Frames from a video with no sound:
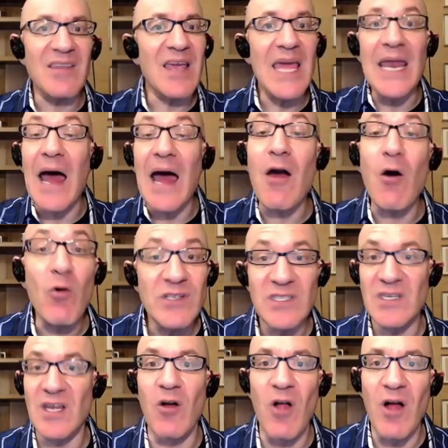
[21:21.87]
And I always
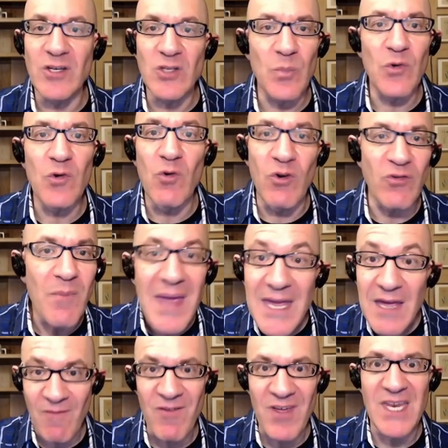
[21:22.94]
tell entrepreneurs, make a
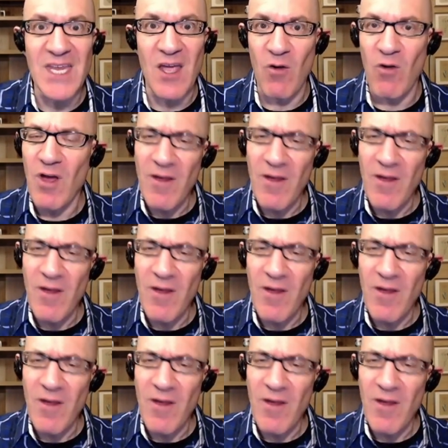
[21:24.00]
video.